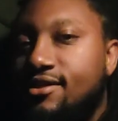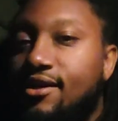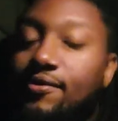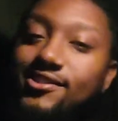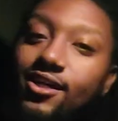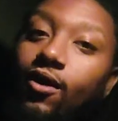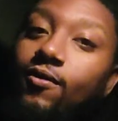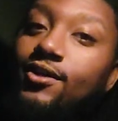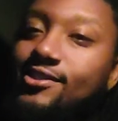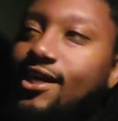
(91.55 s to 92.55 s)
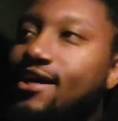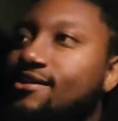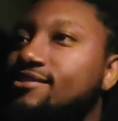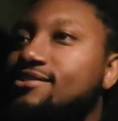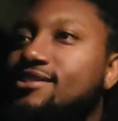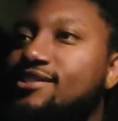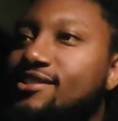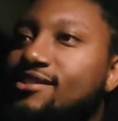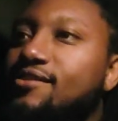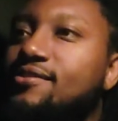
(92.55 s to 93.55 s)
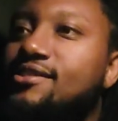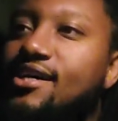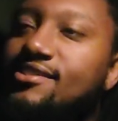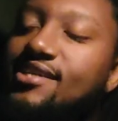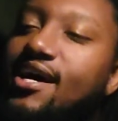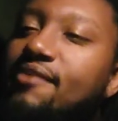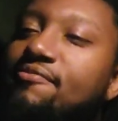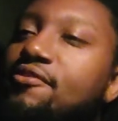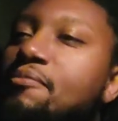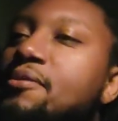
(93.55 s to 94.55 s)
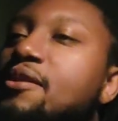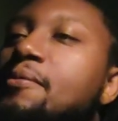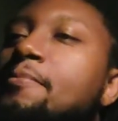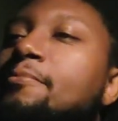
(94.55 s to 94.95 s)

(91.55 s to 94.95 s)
You know, it's cold as out. Cold as outside for a minute.